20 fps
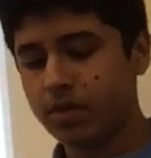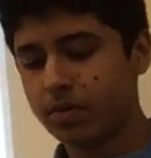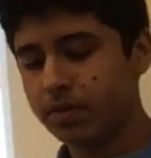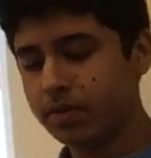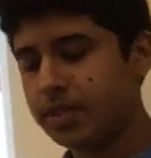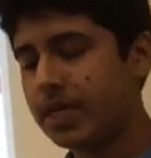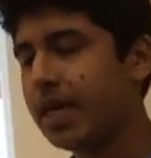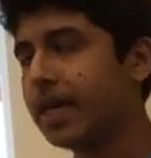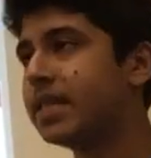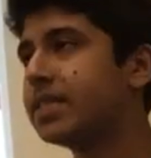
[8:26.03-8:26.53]

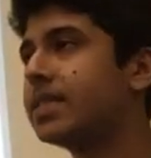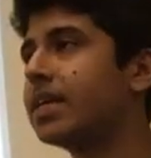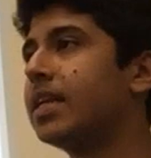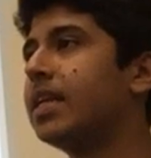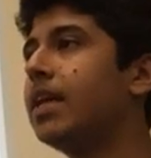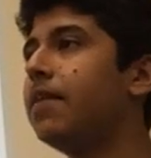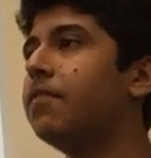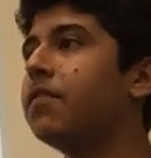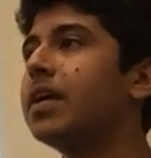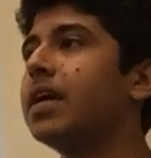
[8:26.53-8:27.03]
would take
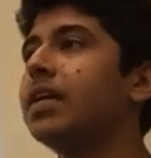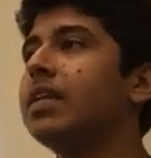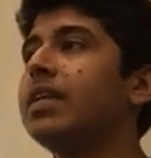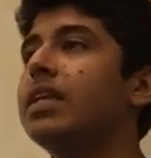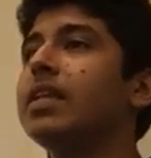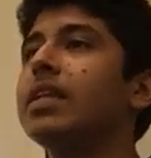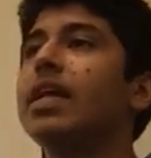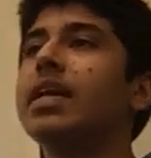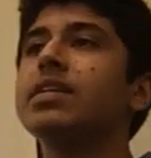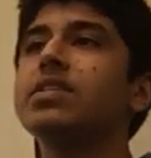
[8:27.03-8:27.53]

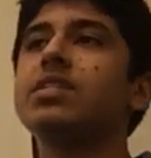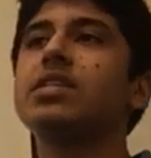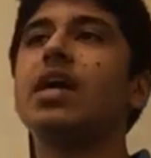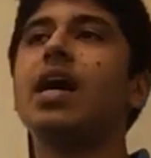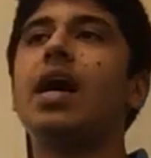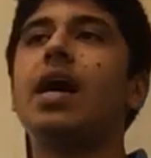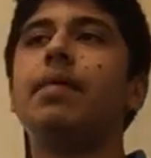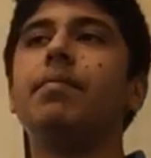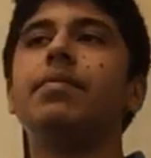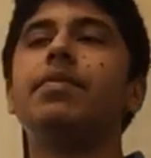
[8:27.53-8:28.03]
significantly less
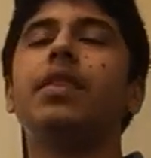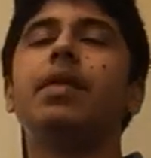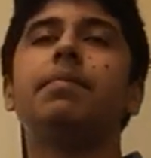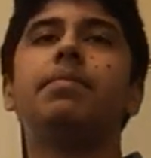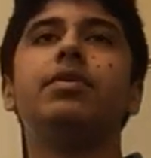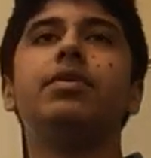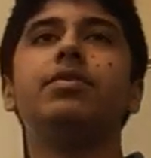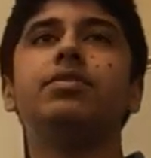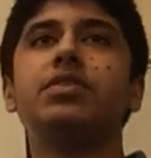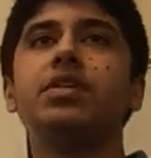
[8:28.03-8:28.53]
time than
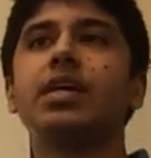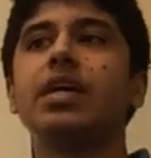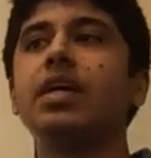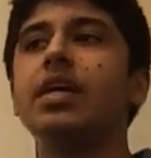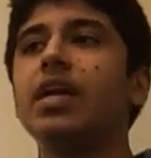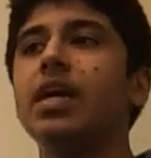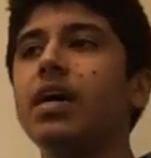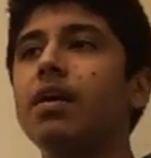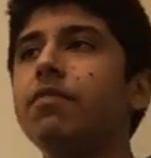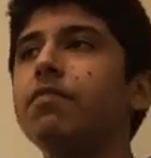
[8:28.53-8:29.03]
producing
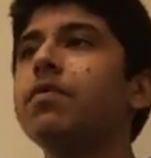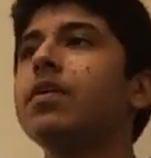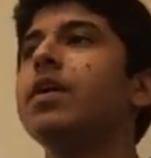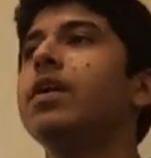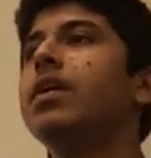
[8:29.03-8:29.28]
enough